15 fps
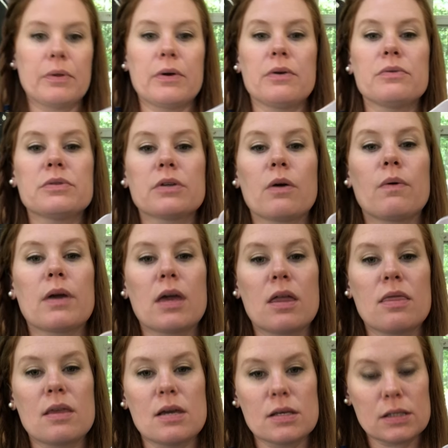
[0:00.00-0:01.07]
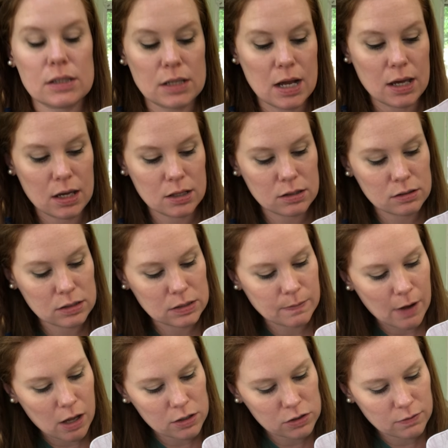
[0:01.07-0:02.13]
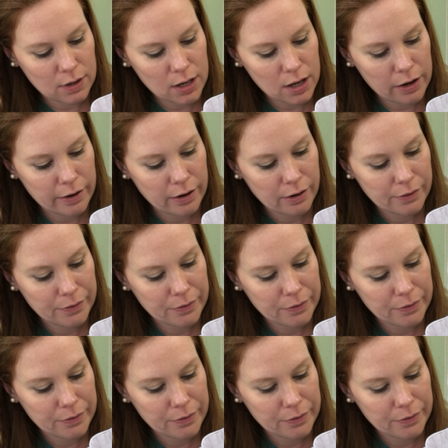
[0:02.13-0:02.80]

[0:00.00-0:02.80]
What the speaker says: blue's going in these naked spots right here.